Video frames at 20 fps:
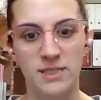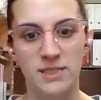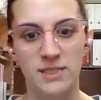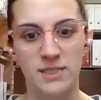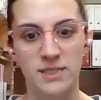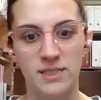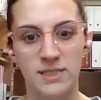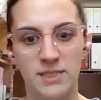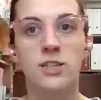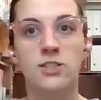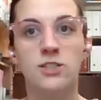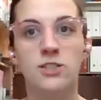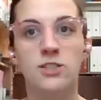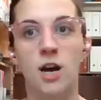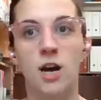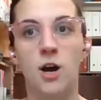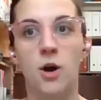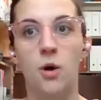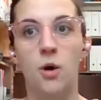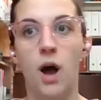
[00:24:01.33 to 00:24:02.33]

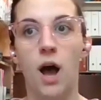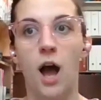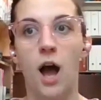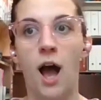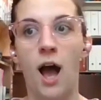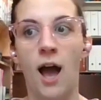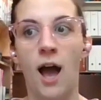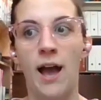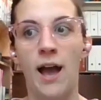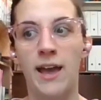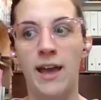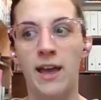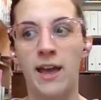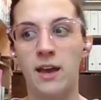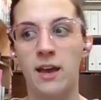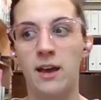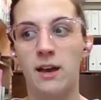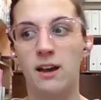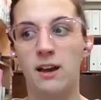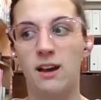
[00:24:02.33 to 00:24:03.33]
And working growing our
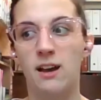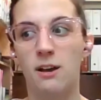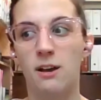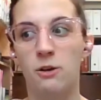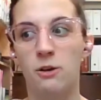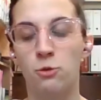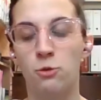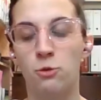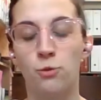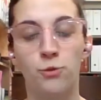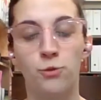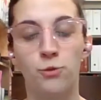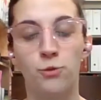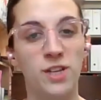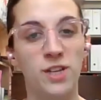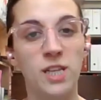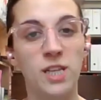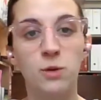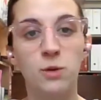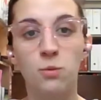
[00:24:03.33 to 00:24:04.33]
collection.
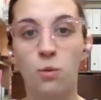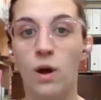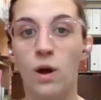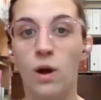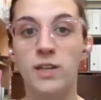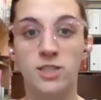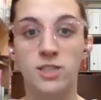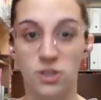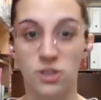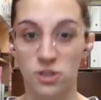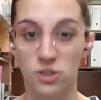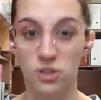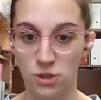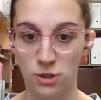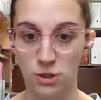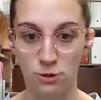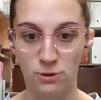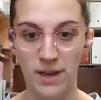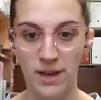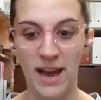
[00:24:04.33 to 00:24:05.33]
So I
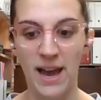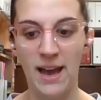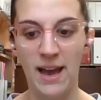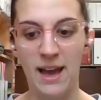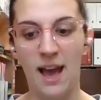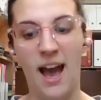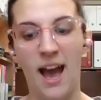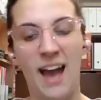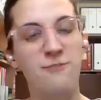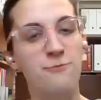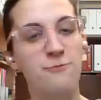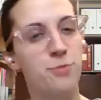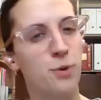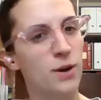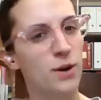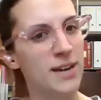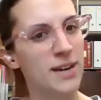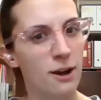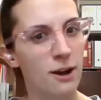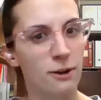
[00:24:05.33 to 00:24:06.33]
really want to do that.
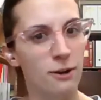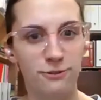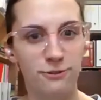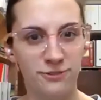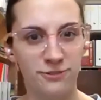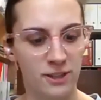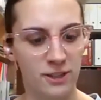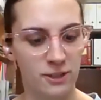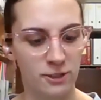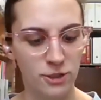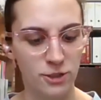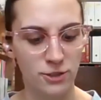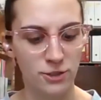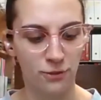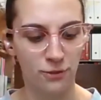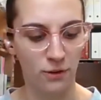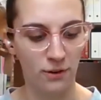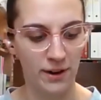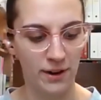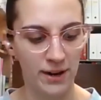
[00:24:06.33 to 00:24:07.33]
I've put out
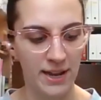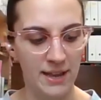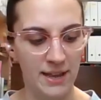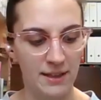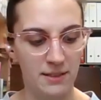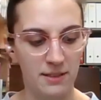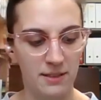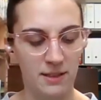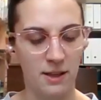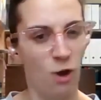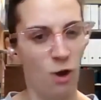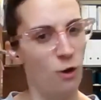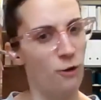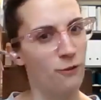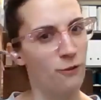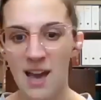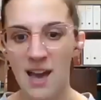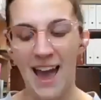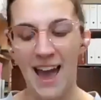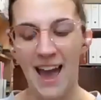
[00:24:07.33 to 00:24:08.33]
feelers for it over the
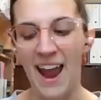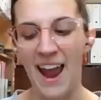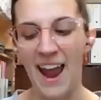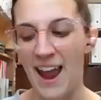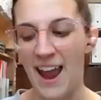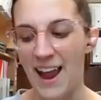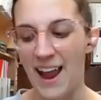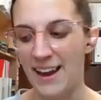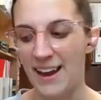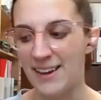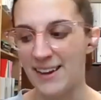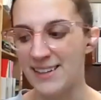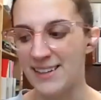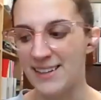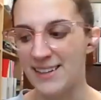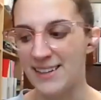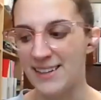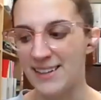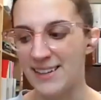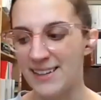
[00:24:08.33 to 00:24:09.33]
past year,
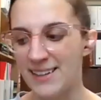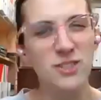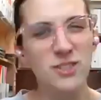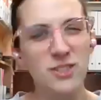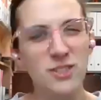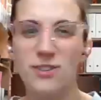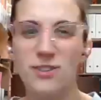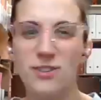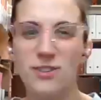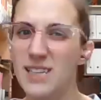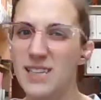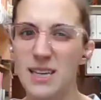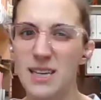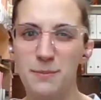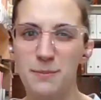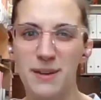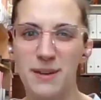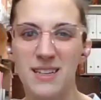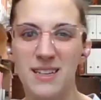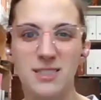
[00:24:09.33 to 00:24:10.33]
and it's been
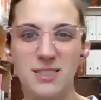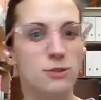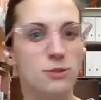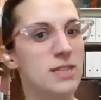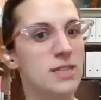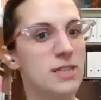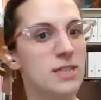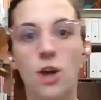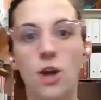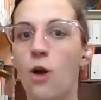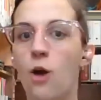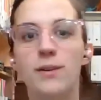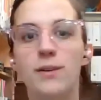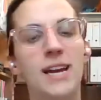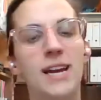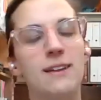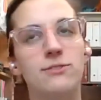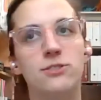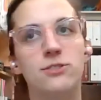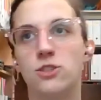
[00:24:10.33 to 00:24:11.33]
tricky because those kids already
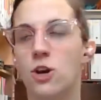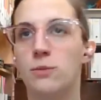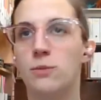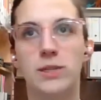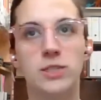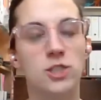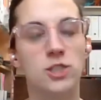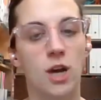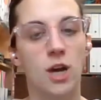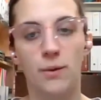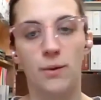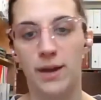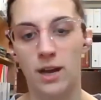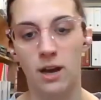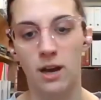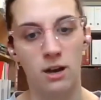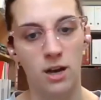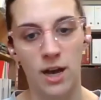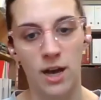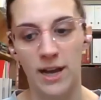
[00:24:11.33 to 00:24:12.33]
have so much going
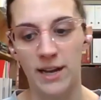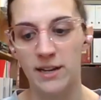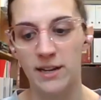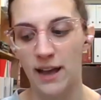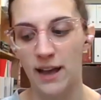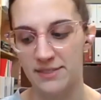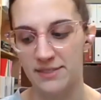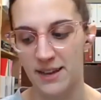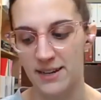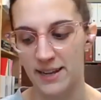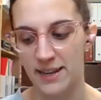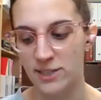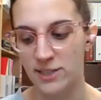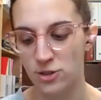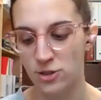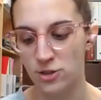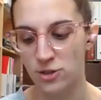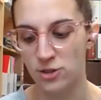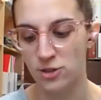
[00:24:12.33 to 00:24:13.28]
on at that age group.